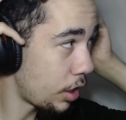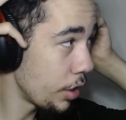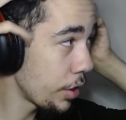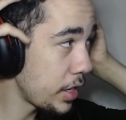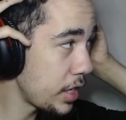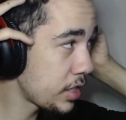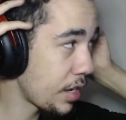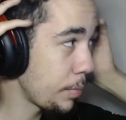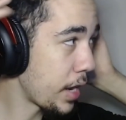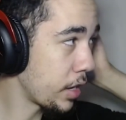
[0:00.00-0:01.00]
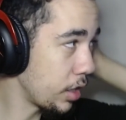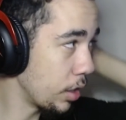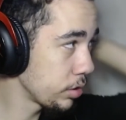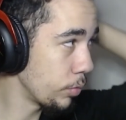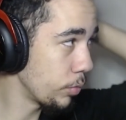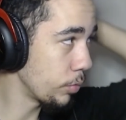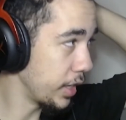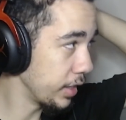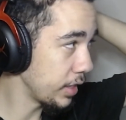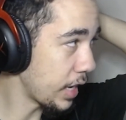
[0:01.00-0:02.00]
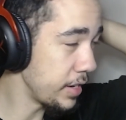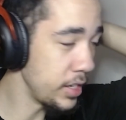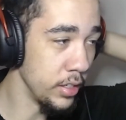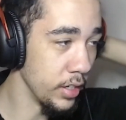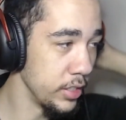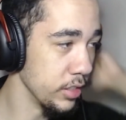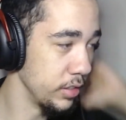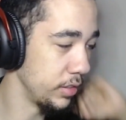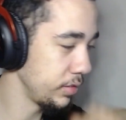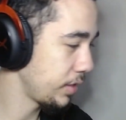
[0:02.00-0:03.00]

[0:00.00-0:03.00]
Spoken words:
Although they did tell me I could go somewhere to get it. I didn't listen.